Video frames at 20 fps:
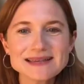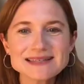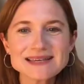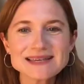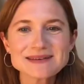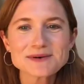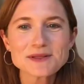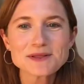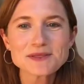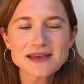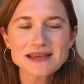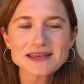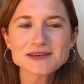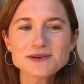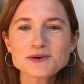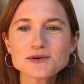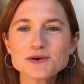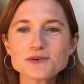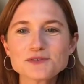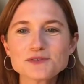Amazing. Well, thank
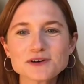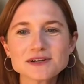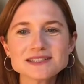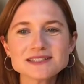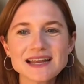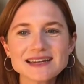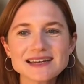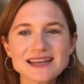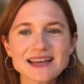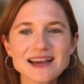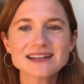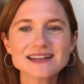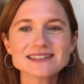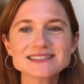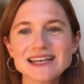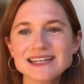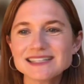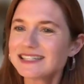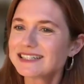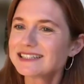you all for attending our
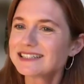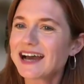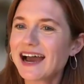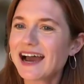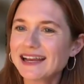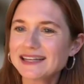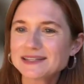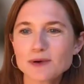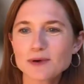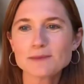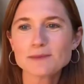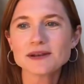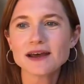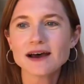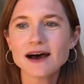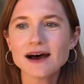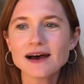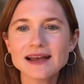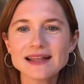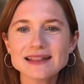Changing Tides
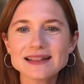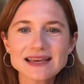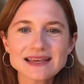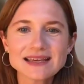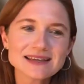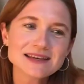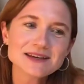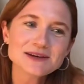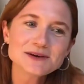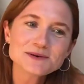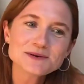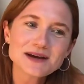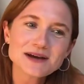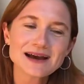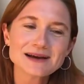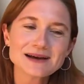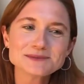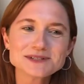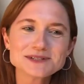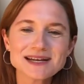webinar, and thank you,
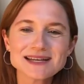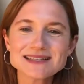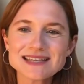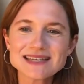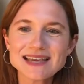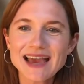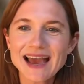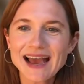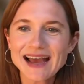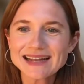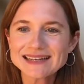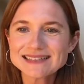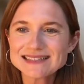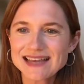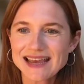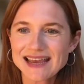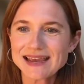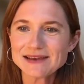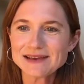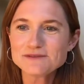Tracy and
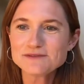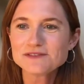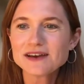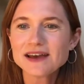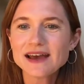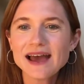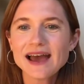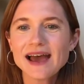Dave.